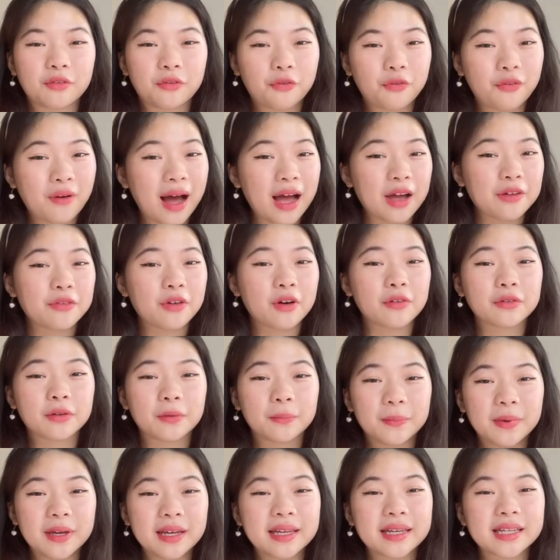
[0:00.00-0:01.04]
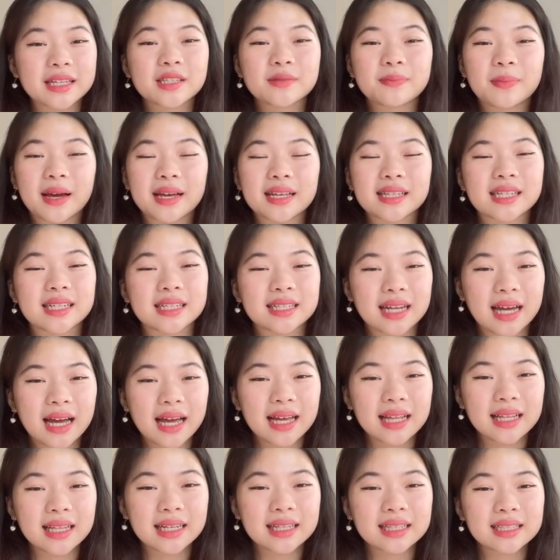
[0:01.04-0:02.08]
five of the biggest banks in
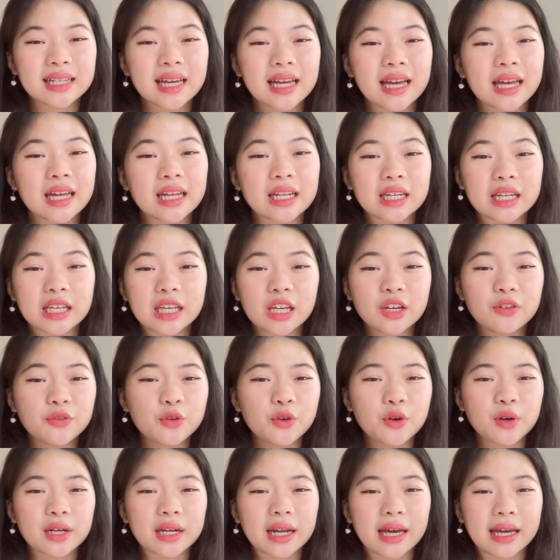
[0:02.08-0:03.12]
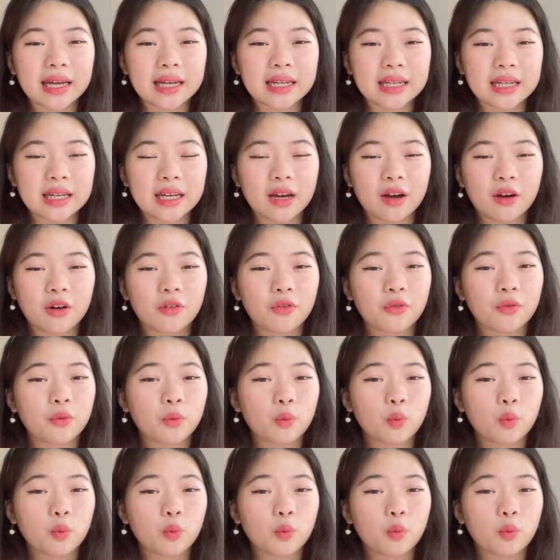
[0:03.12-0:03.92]
Thailand and give you an idea of